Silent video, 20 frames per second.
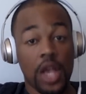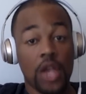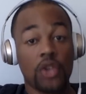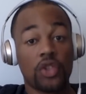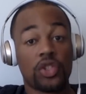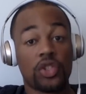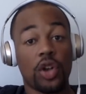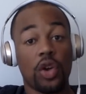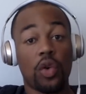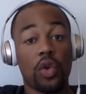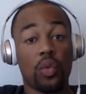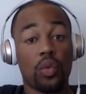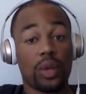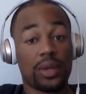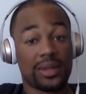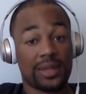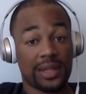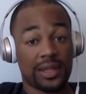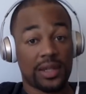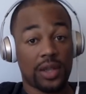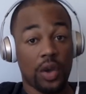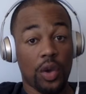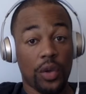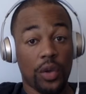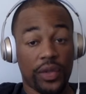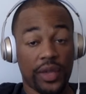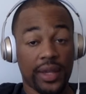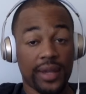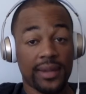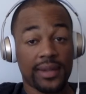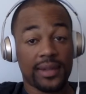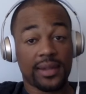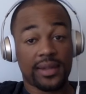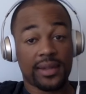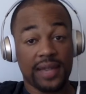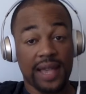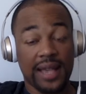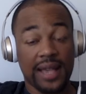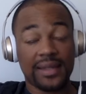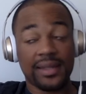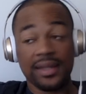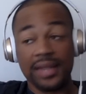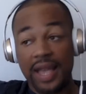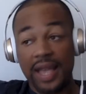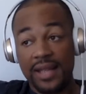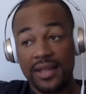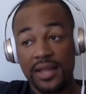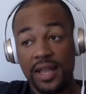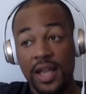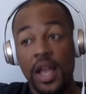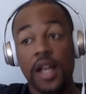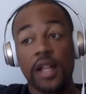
So was this whole thing a success? Yes.